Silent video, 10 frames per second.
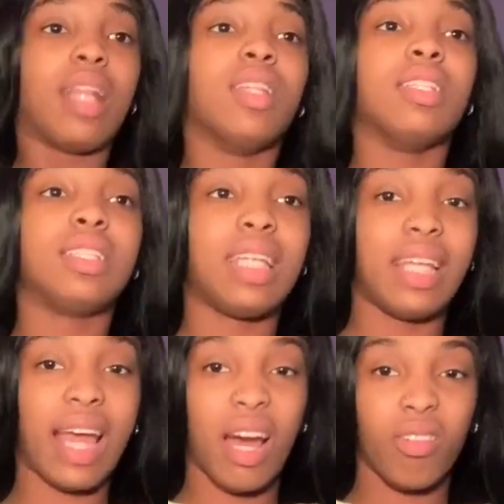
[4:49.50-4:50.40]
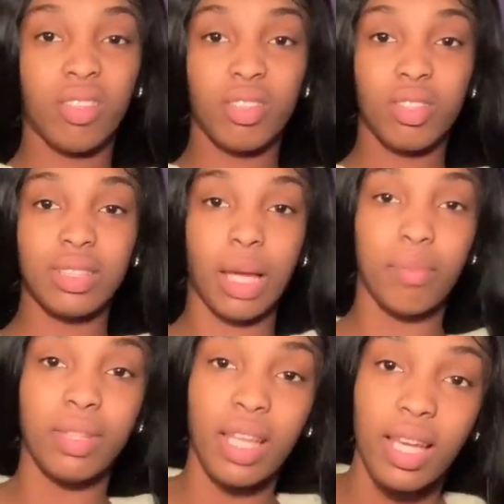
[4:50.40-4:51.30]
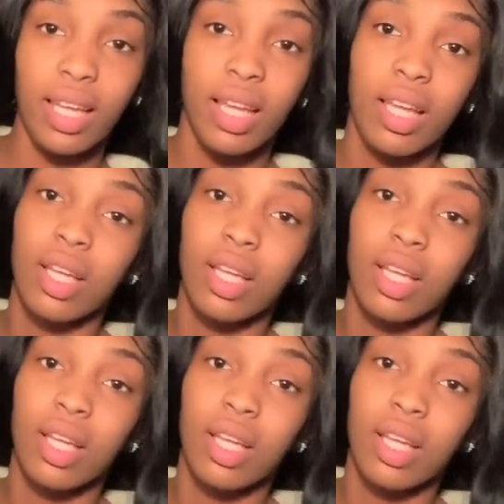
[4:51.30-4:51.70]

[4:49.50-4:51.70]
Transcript: little titty outlook type of thing.